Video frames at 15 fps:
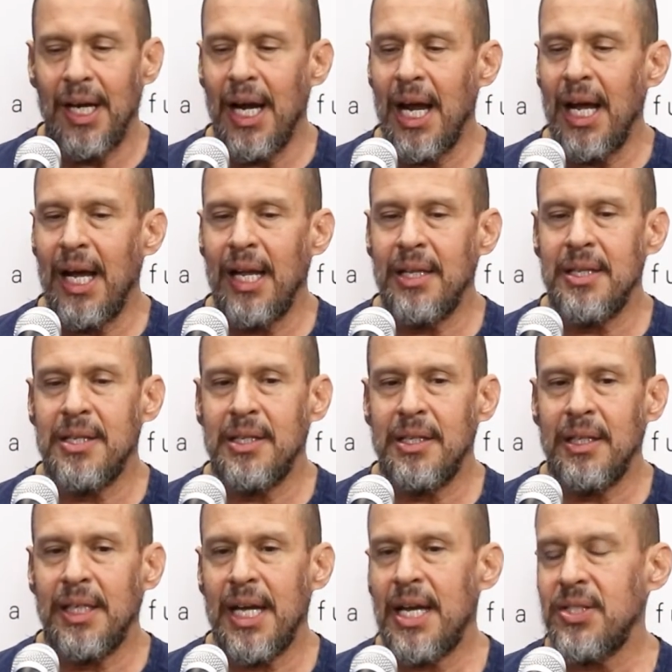and
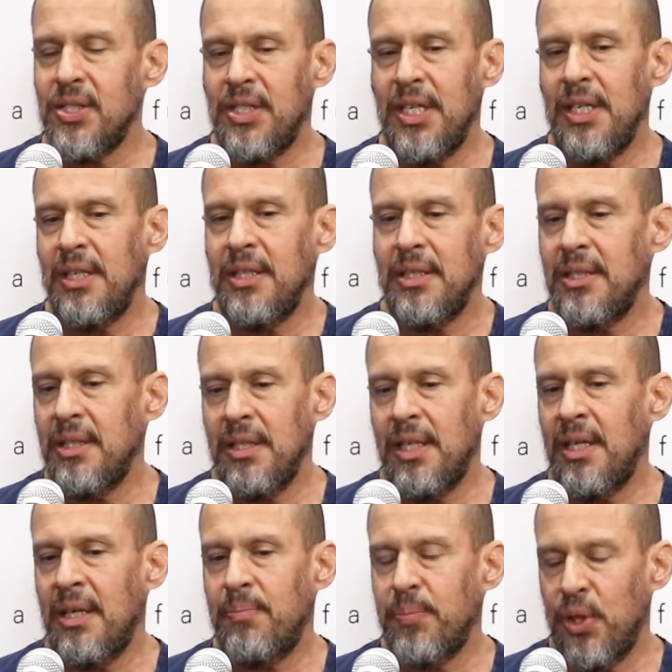the casting
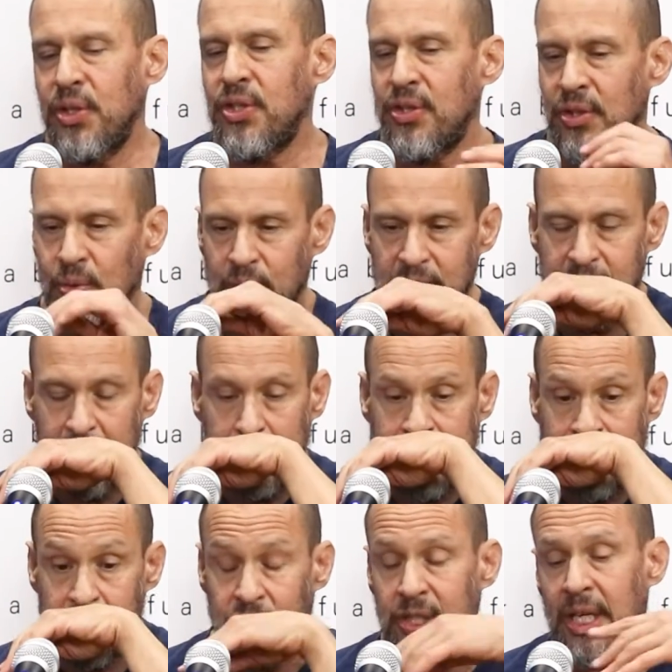person who was in
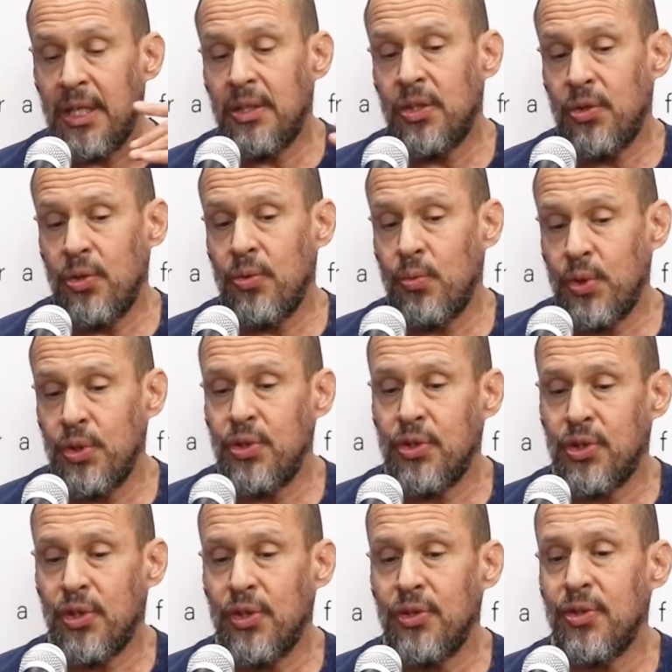there said, would you
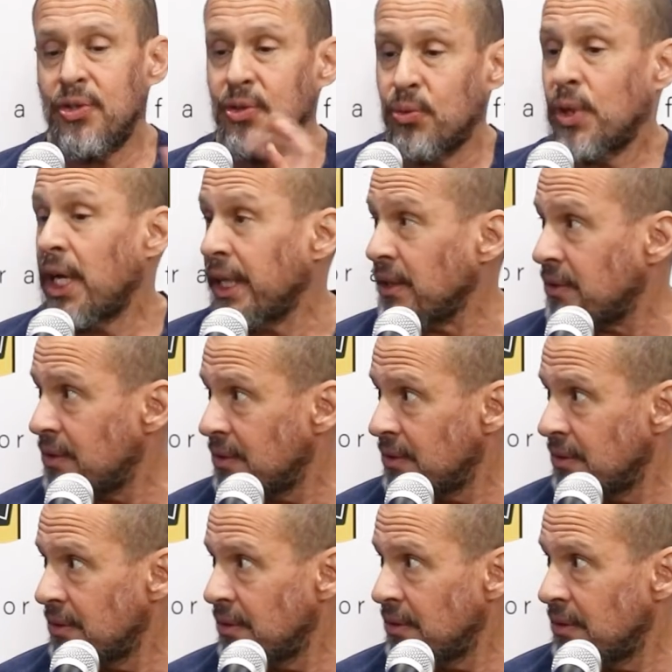turn to the right?
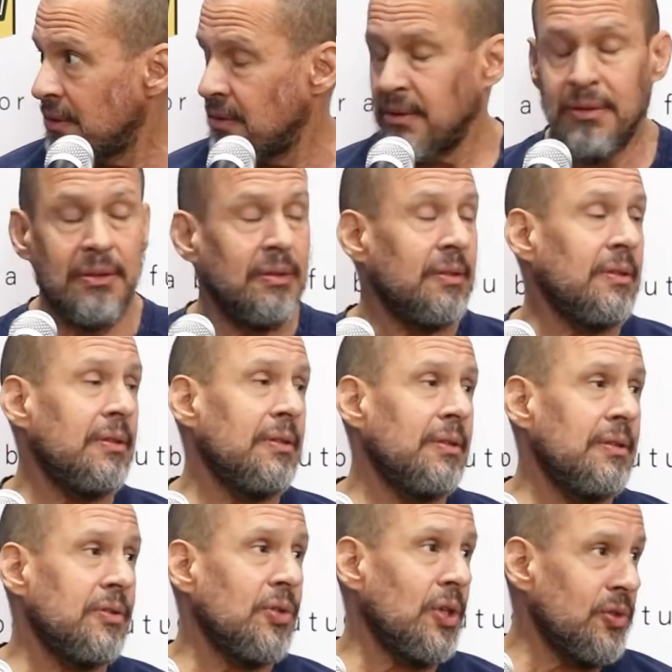
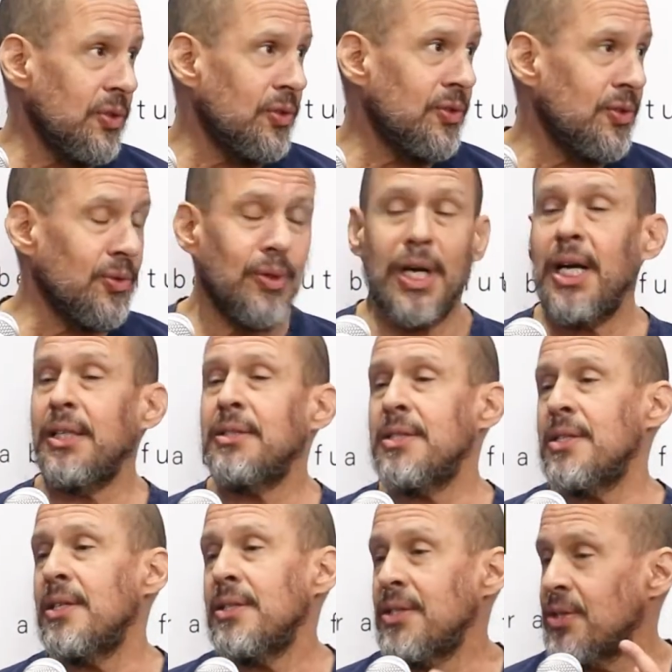So I turned to the right,
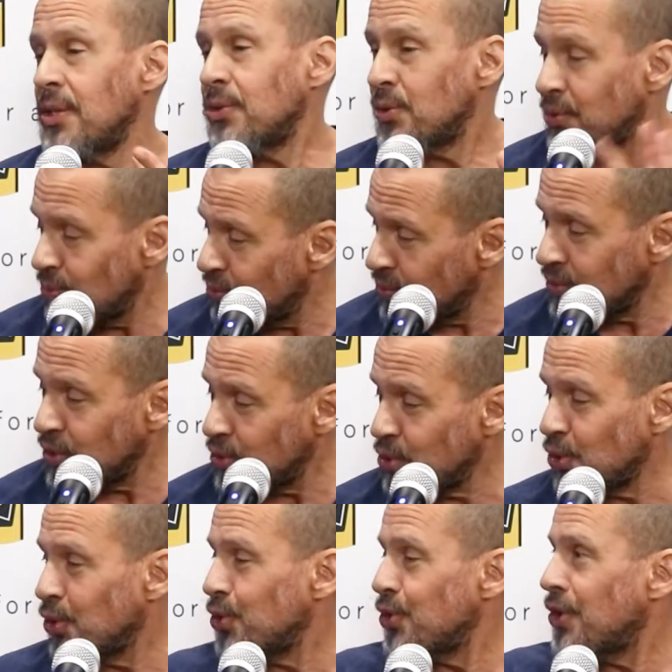and then he said, you
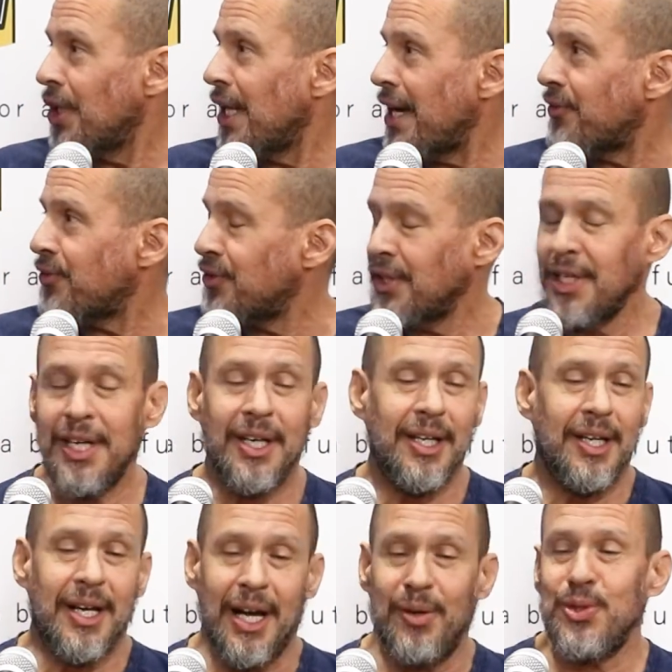turn to the left.
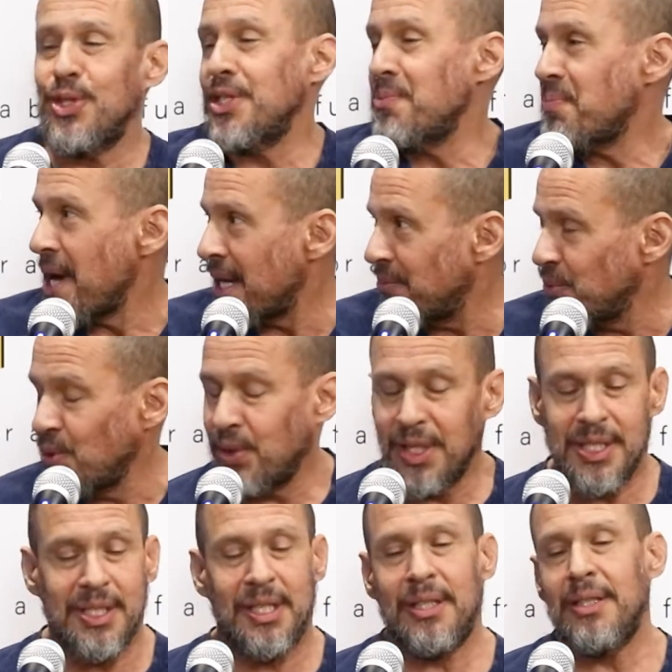I was in a bad mood. I
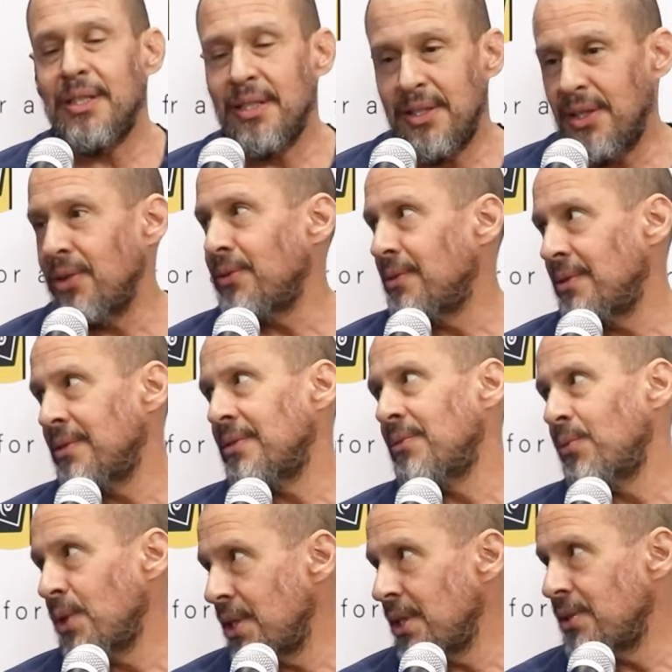said, dude,
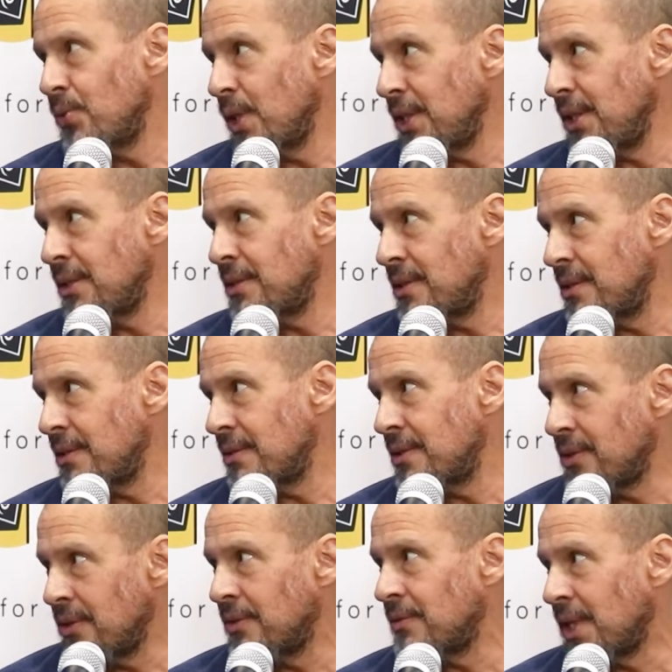why do I need to
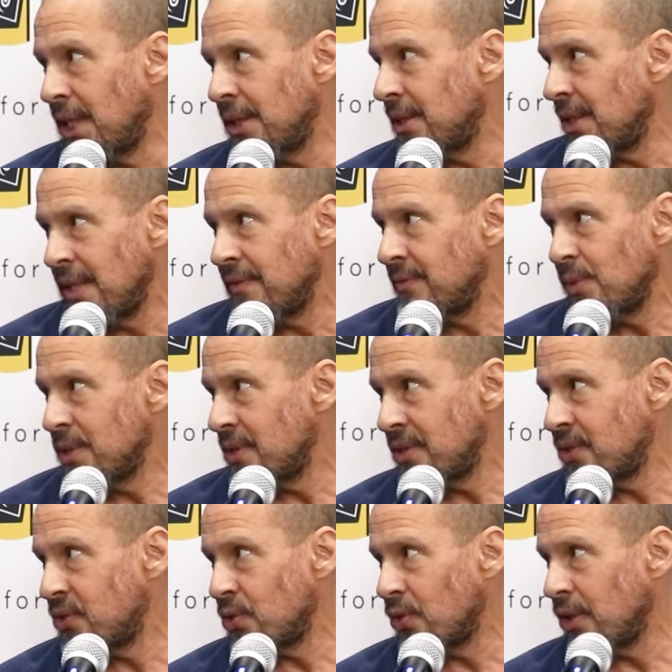turn right and left? What's the
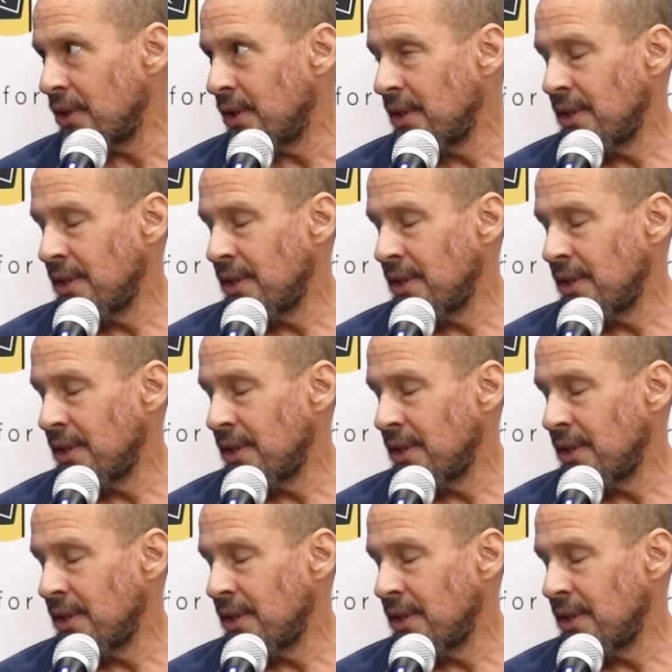story?